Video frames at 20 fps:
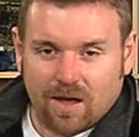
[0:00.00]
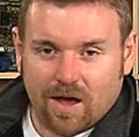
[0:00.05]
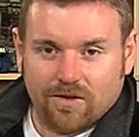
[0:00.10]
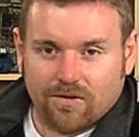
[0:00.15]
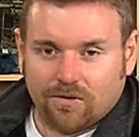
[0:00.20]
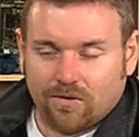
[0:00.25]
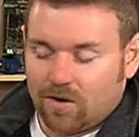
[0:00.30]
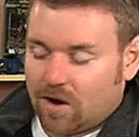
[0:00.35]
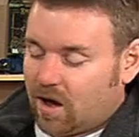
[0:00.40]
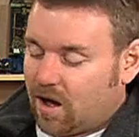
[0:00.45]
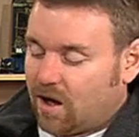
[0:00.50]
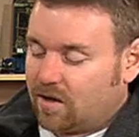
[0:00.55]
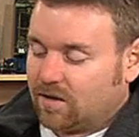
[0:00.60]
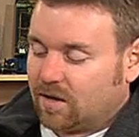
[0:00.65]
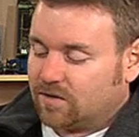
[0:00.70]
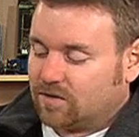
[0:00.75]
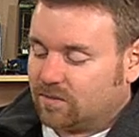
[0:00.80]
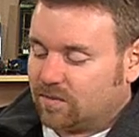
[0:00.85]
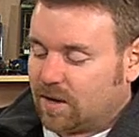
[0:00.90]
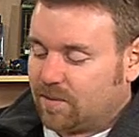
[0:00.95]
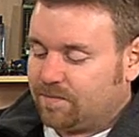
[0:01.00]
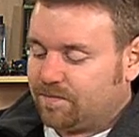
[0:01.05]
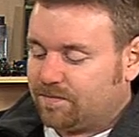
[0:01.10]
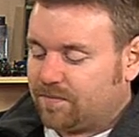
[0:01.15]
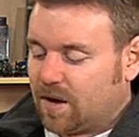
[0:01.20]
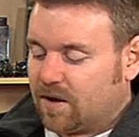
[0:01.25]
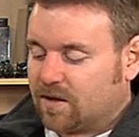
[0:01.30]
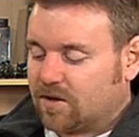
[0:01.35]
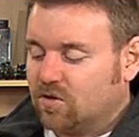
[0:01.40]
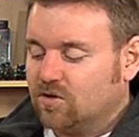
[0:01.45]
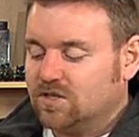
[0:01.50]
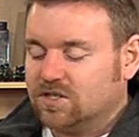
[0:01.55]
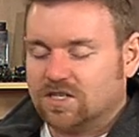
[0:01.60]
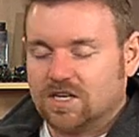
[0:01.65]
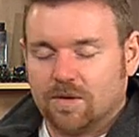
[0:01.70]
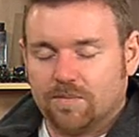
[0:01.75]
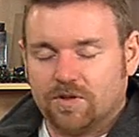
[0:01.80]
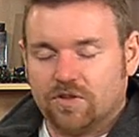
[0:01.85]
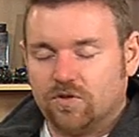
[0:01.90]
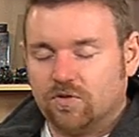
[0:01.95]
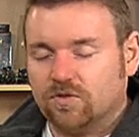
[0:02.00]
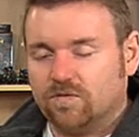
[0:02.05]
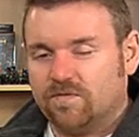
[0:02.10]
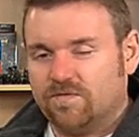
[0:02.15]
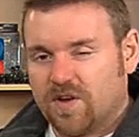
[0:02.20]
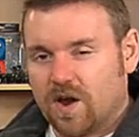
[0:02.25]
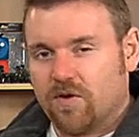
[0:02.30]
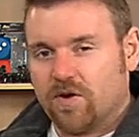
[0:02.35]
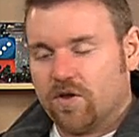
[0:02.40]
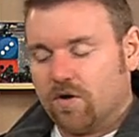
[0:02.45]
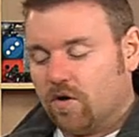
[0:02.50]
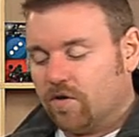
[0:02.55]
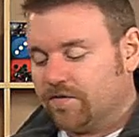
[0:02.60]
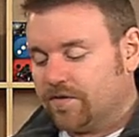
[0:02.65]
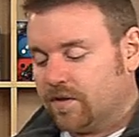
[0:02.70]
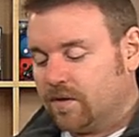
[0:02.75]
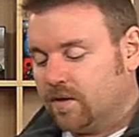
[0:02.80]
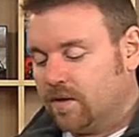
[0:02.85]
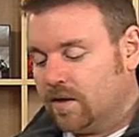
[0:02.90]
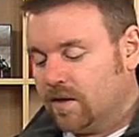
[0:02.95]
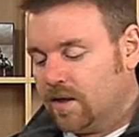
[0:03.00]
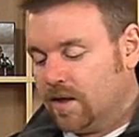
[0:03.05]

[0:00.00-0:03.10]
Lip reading: I don't know. I couldn't see it being used very often.